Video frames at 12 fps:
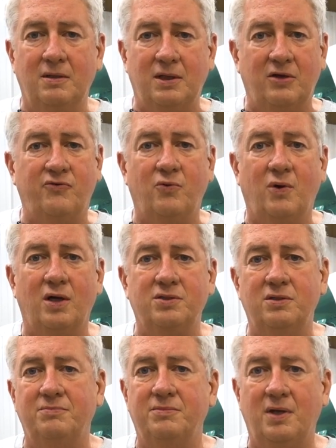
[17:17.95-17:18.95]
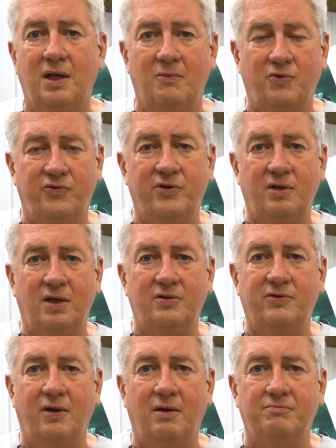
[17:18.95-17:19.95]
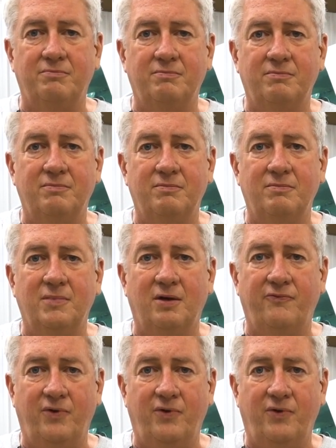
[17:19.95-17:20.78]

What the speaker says: Thanks for watching, and we'll see you next time on